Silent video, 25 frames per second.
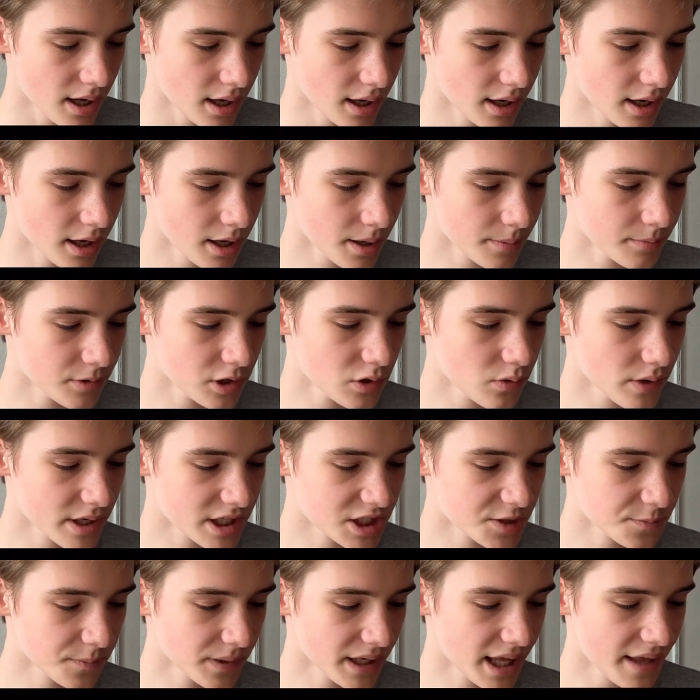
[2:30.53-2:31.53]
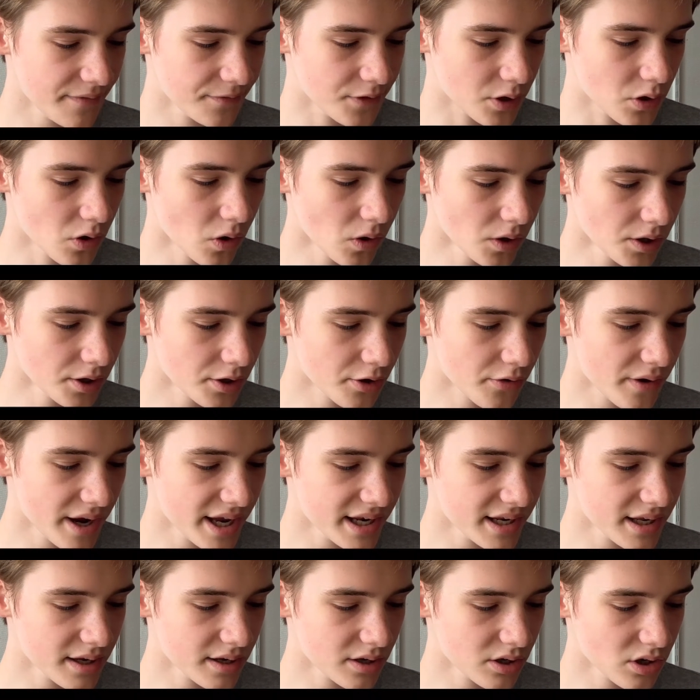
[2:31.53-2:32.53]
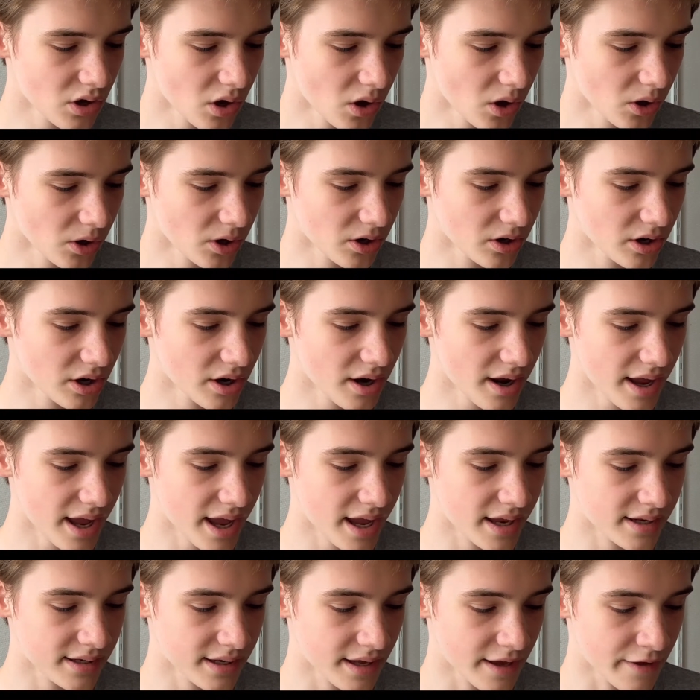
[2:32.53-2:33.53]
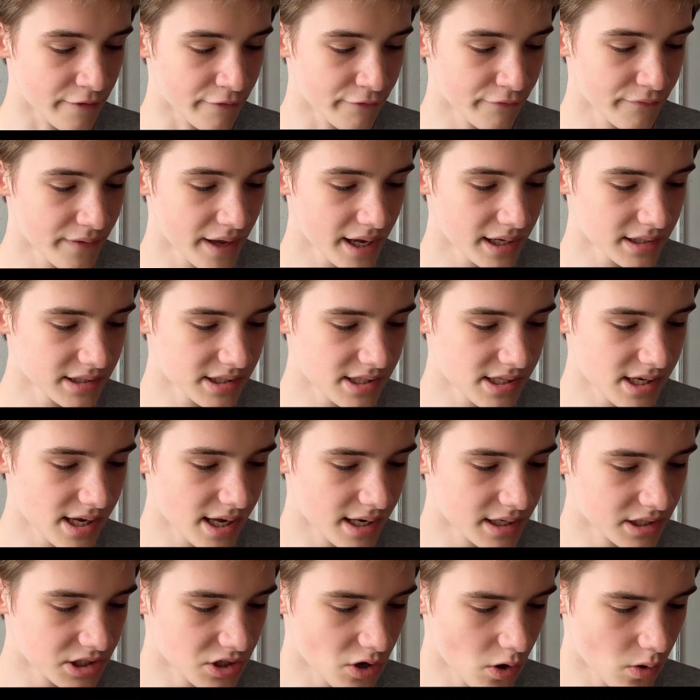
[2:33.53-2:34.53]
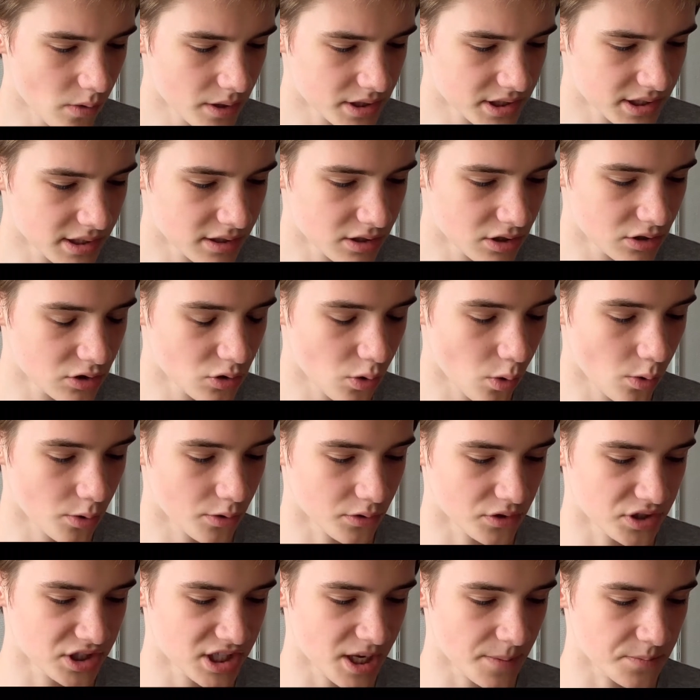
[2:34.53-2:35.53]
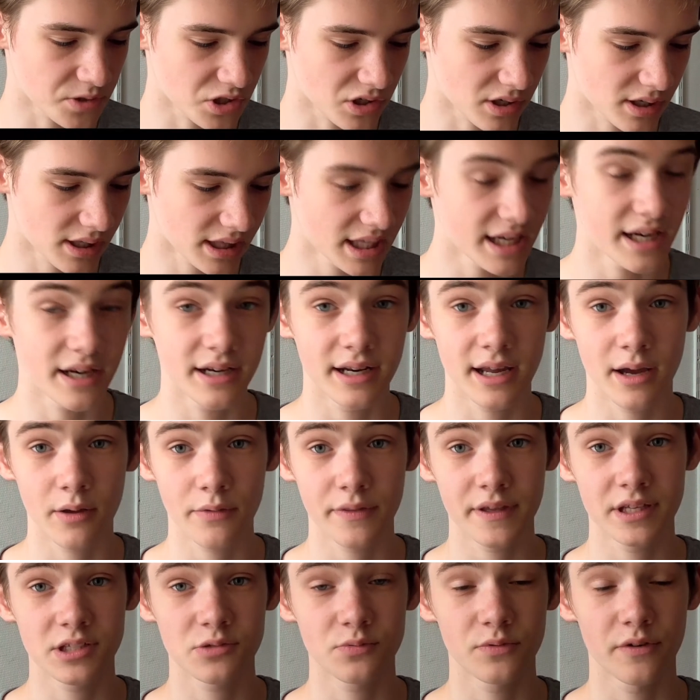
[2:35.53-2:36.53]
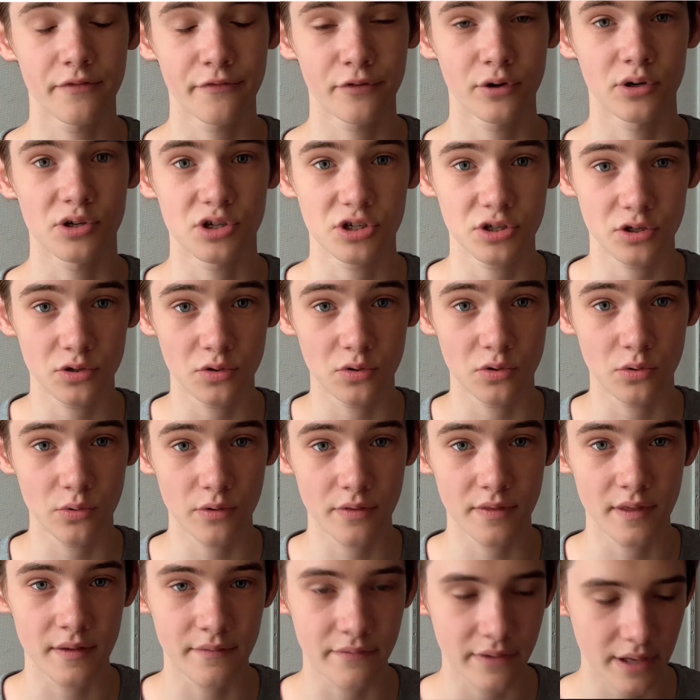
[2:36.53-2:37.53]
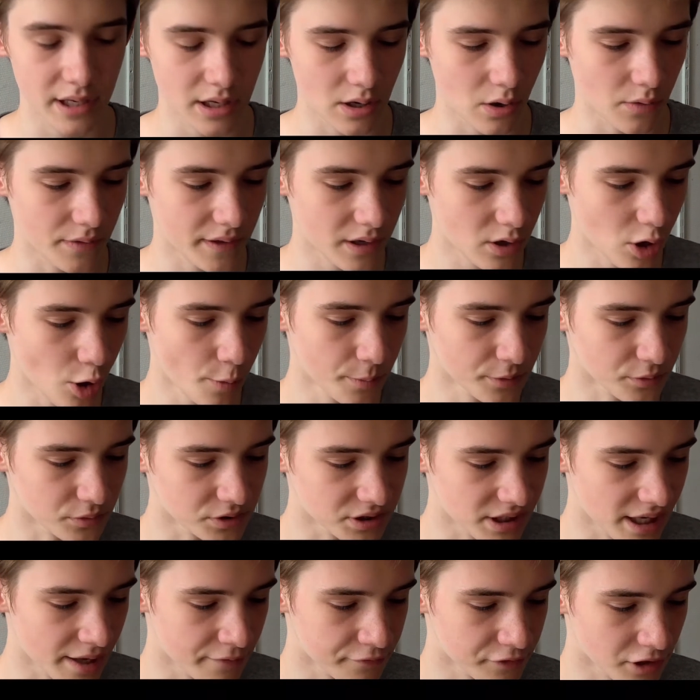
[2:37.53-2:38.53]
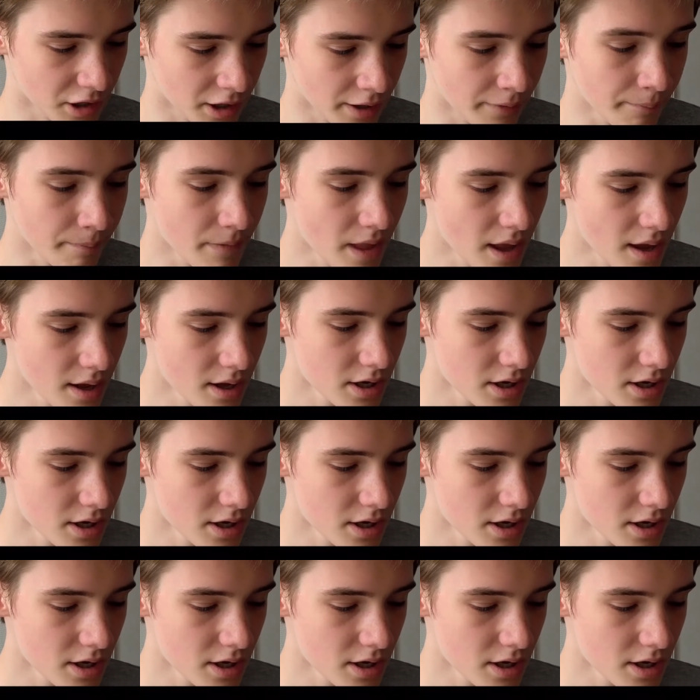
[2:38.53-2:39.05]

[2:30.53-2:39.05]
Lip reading: You explained color grading, color, and effects, and as always the tutorial steps are clear. Now this refers to the video the comment was left on.